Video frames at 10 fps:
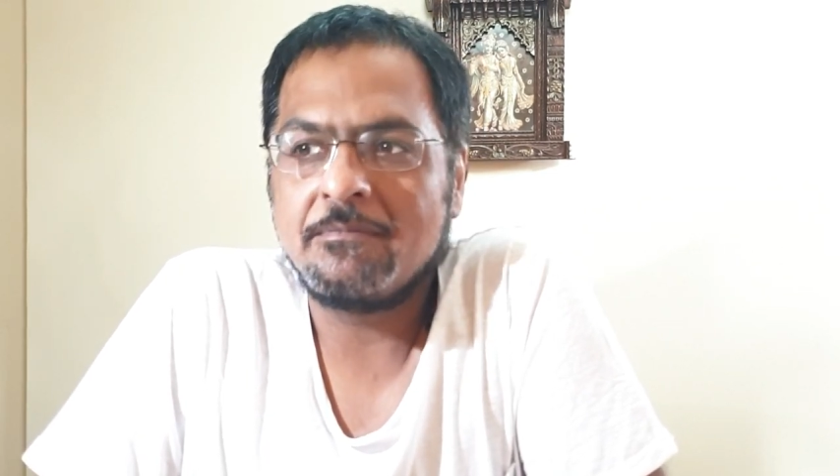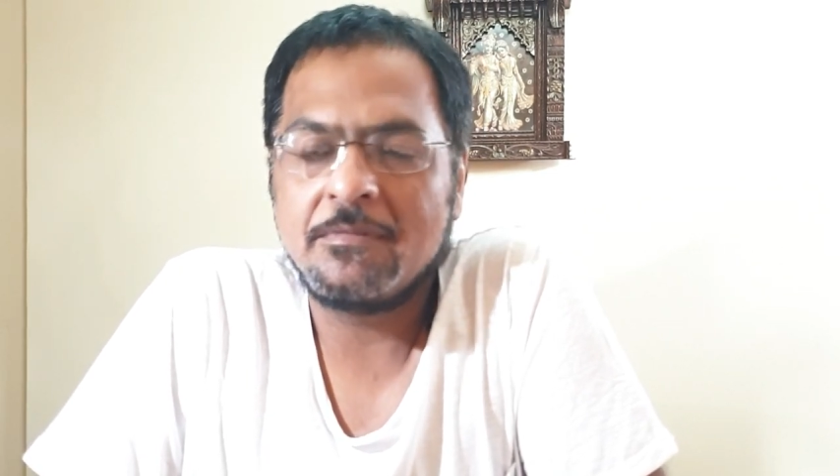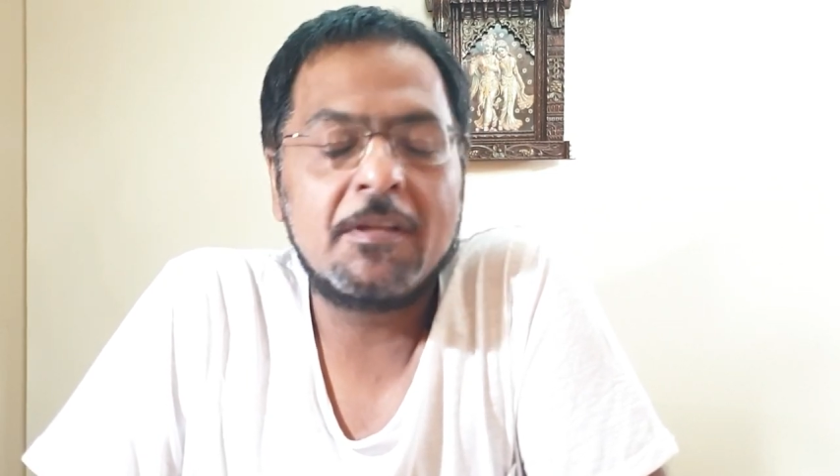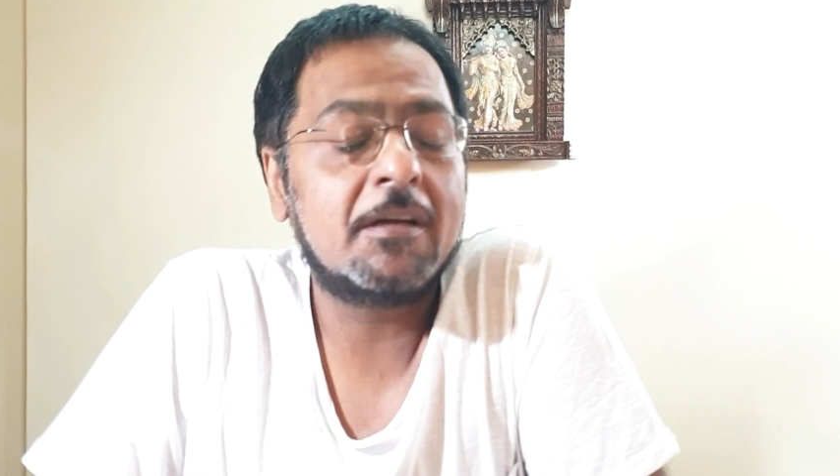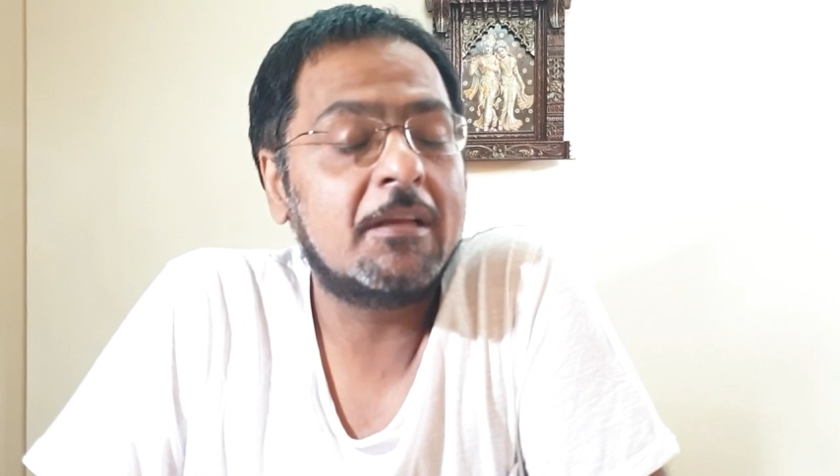
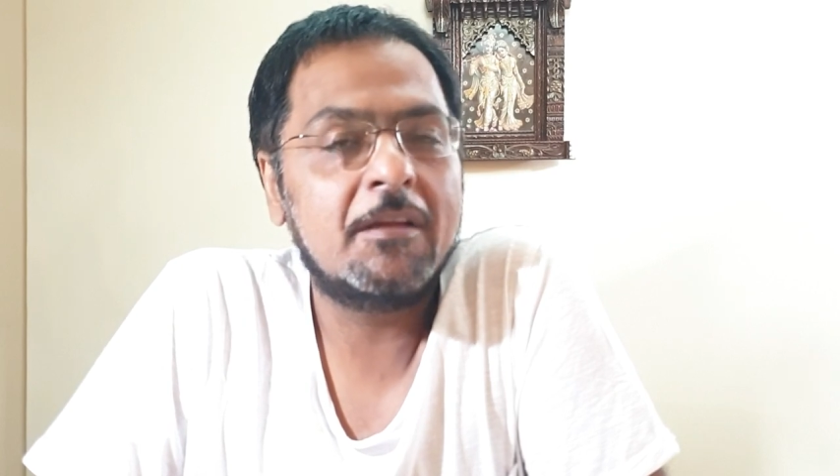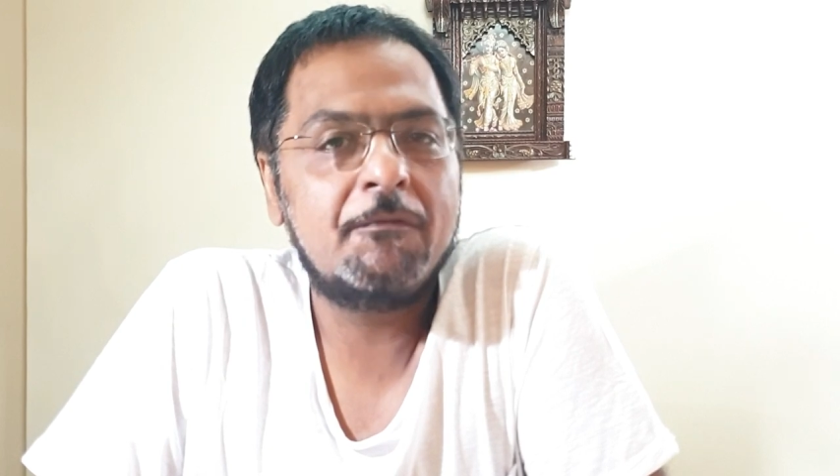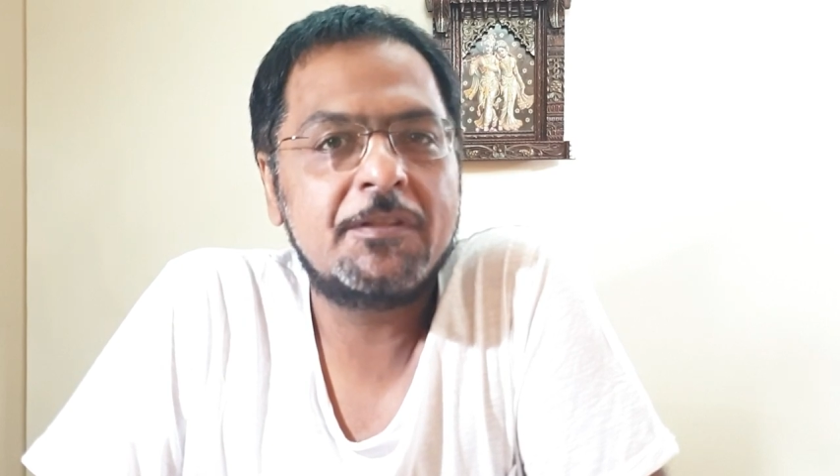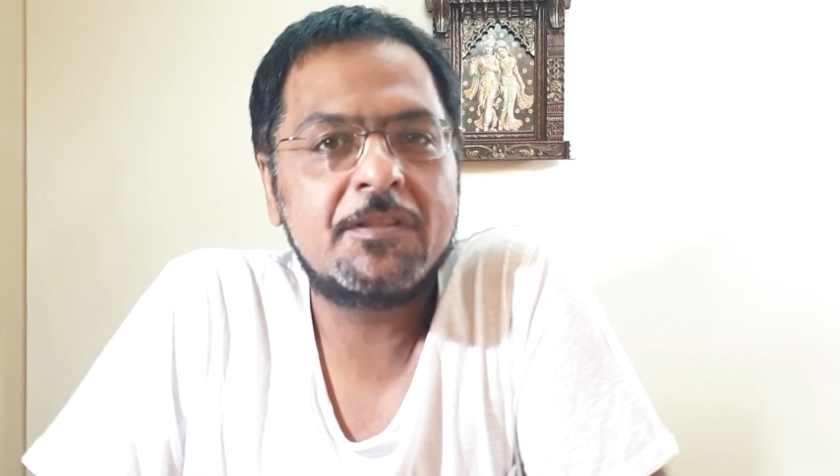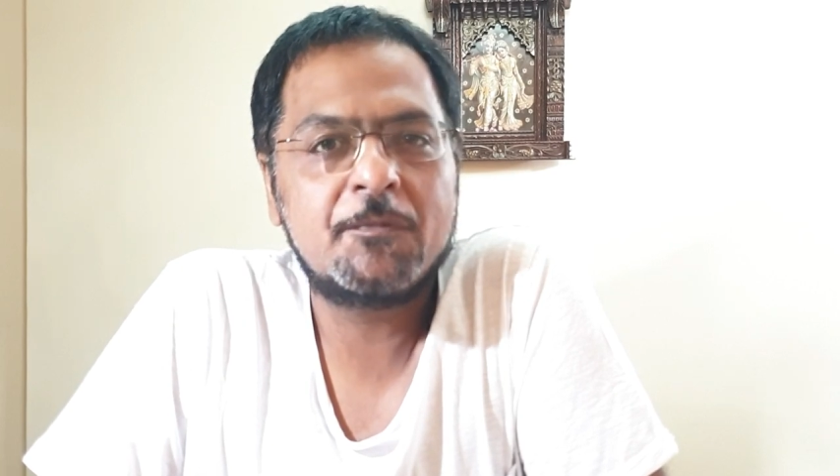the color
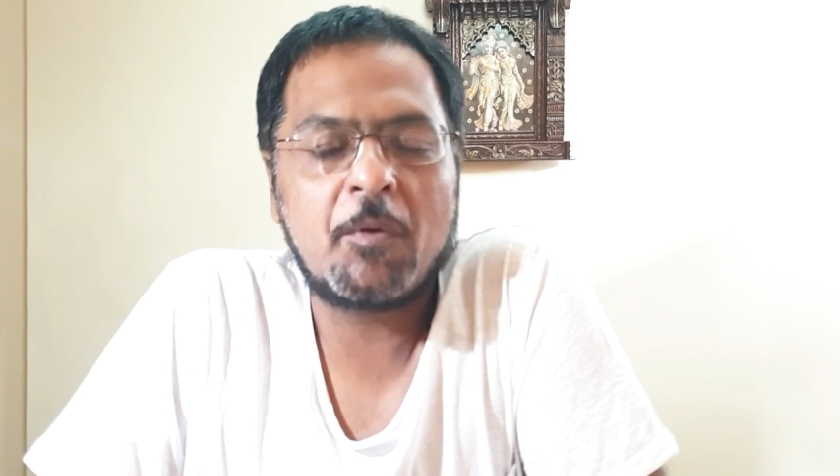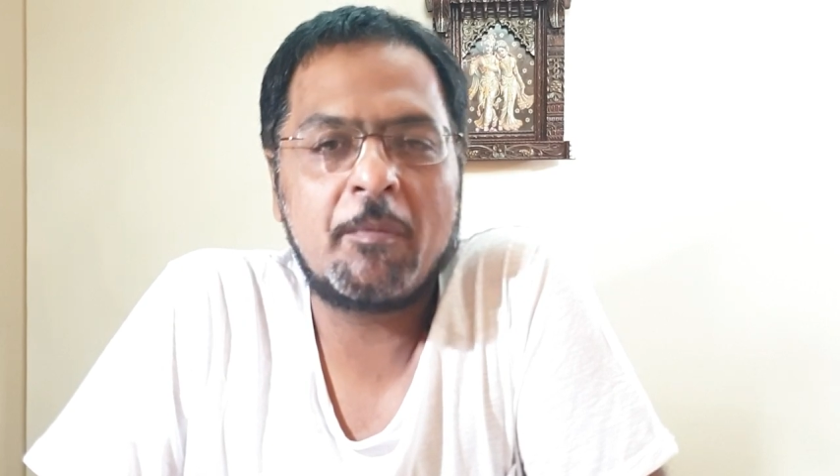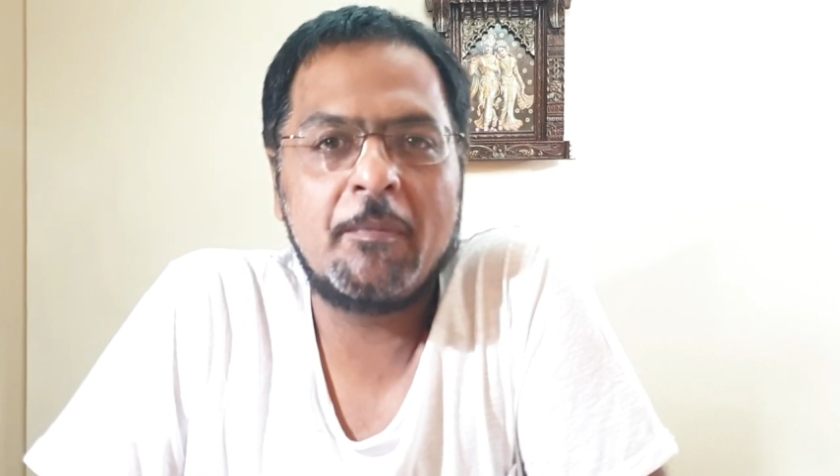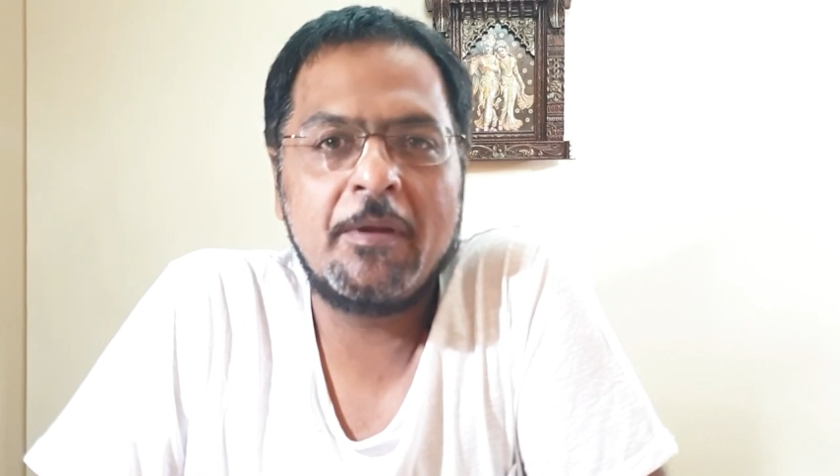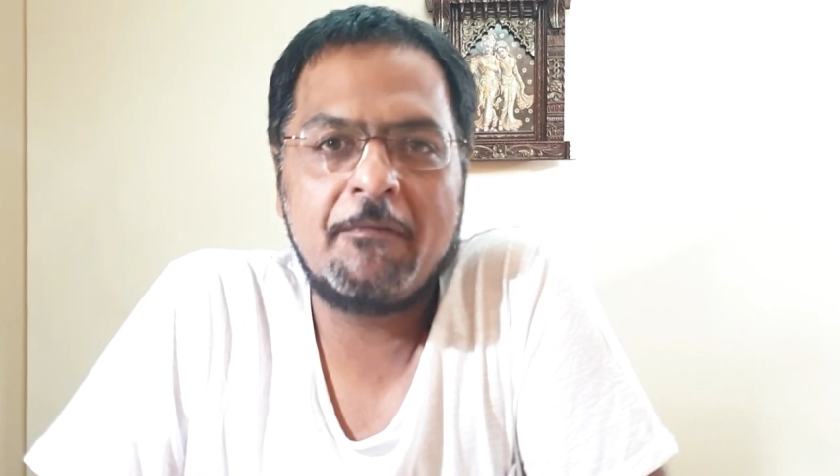which is
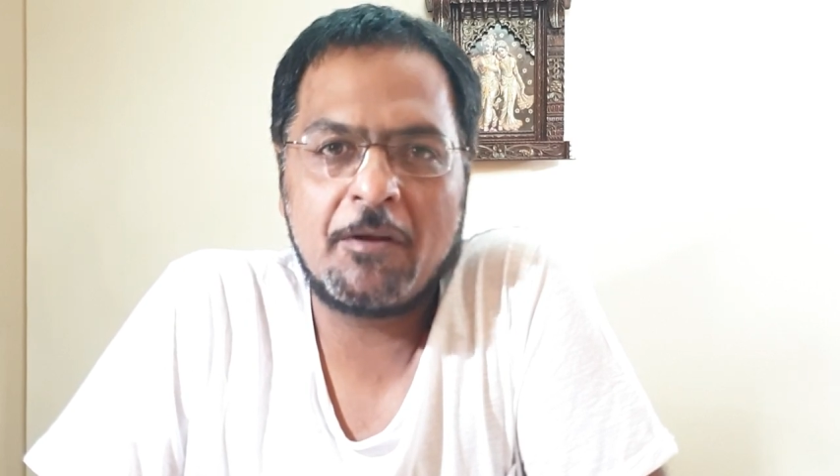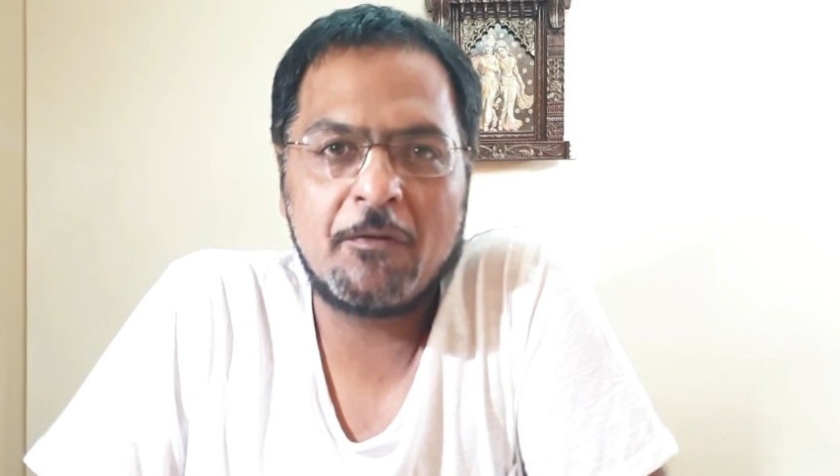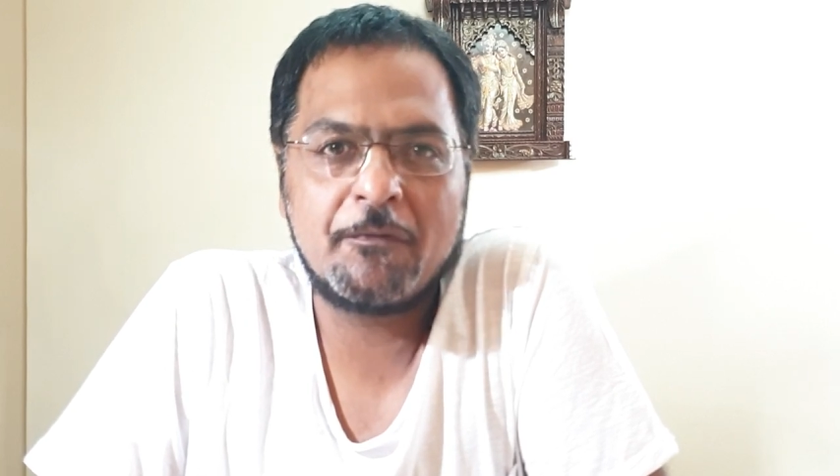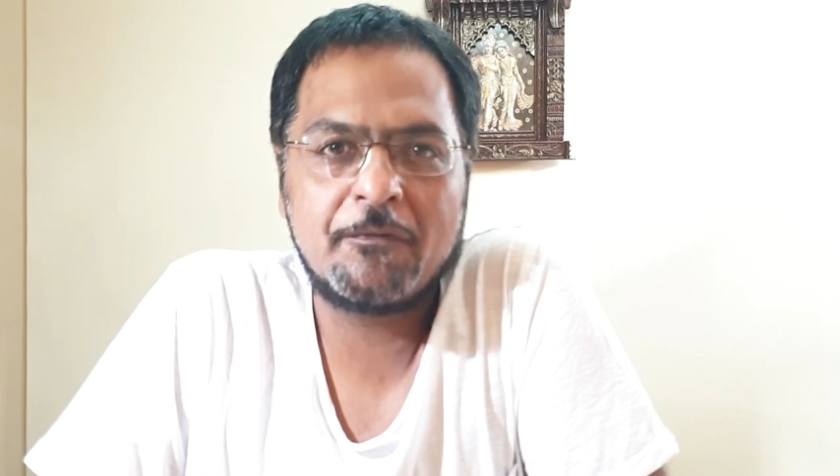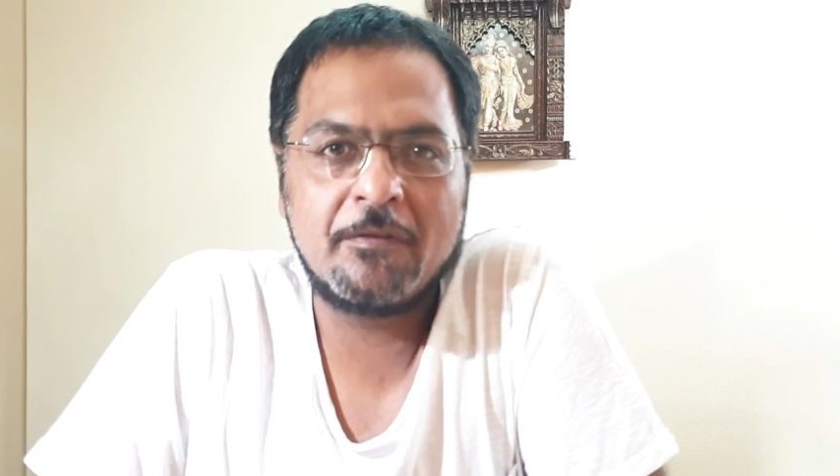probably one
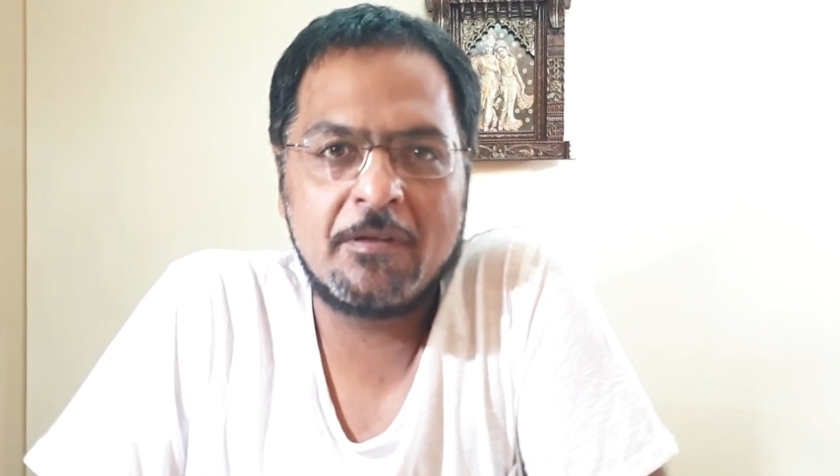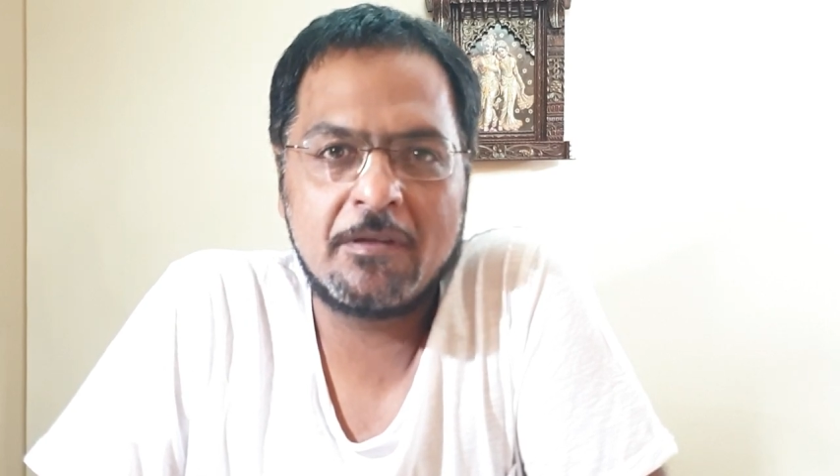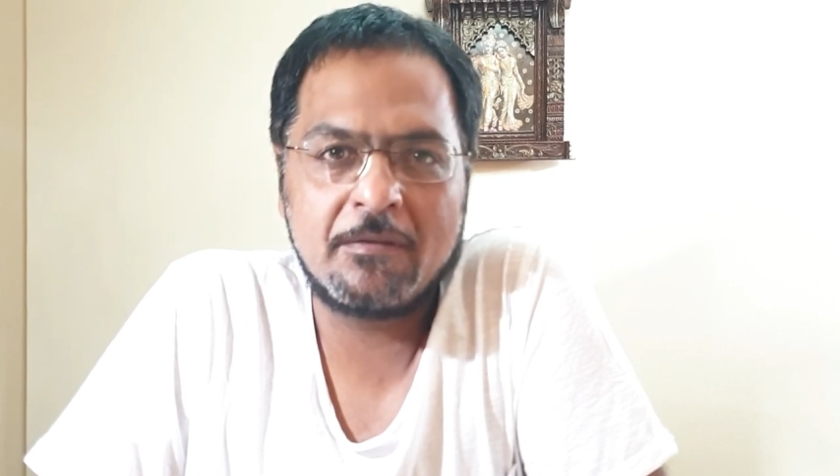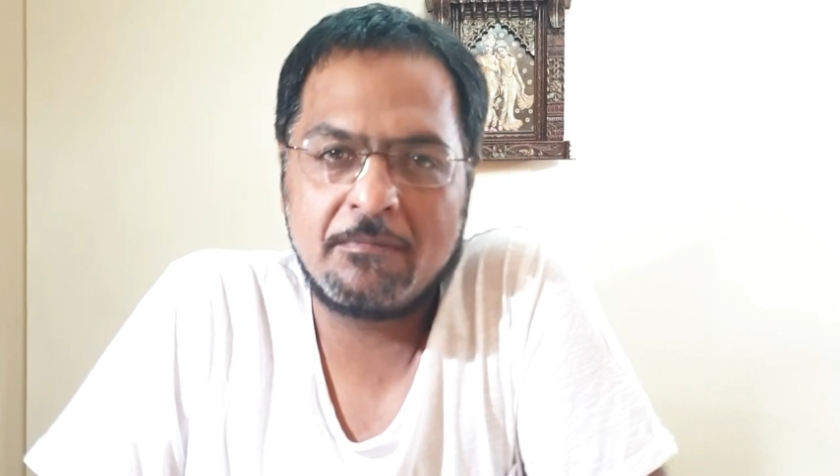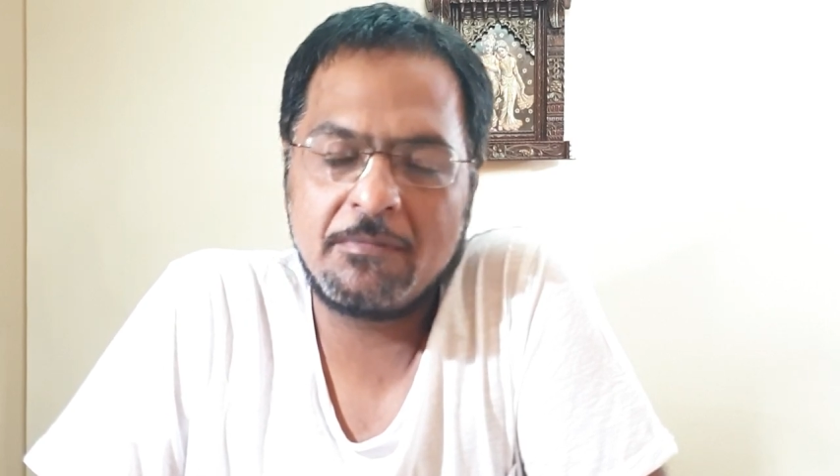of
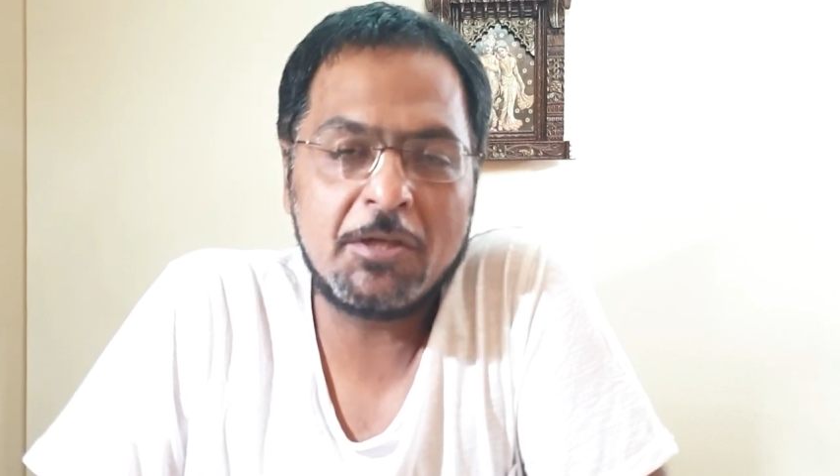the,